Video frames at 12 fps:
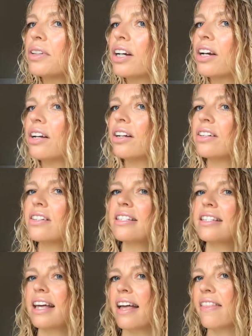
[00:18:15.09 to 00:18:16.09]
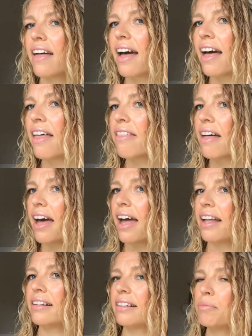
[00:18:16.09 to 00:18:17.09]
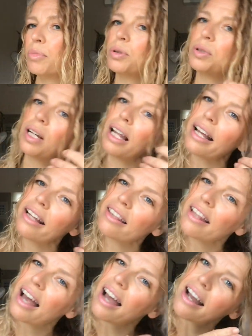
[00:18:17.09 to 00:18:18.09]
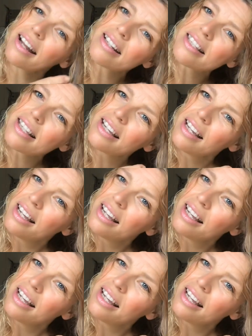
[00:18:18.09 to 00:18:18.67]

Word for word: the curls sit there then? More like that.